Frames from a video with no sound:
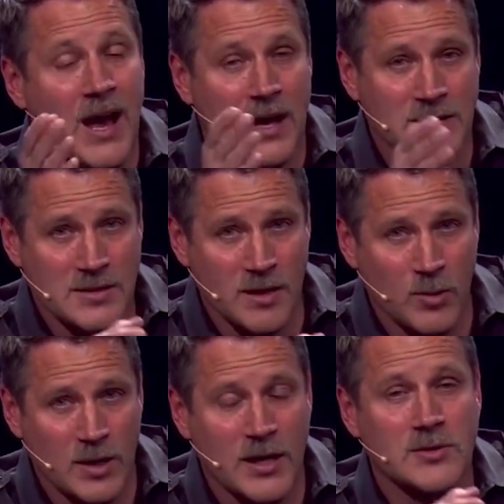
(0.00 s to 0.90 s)
on
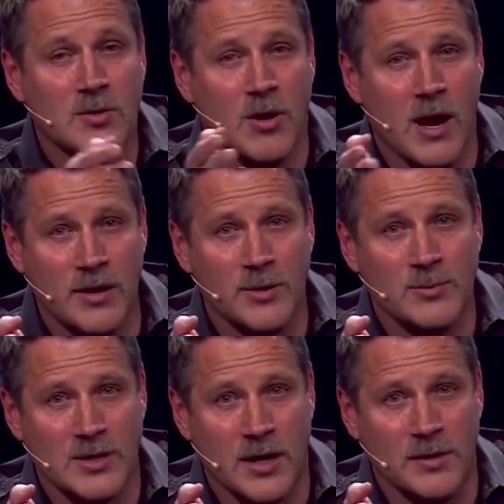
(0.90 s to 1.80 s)
someone else or on
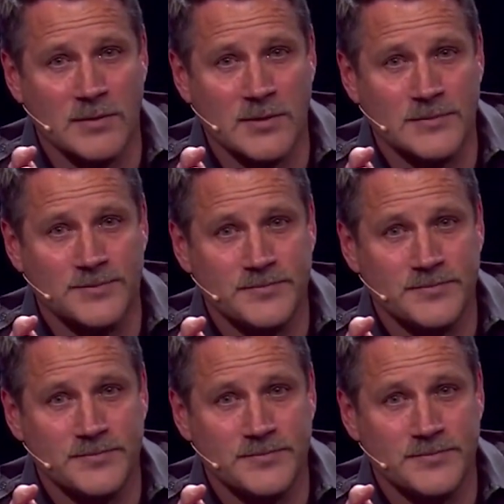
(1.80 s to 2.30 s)
themselves,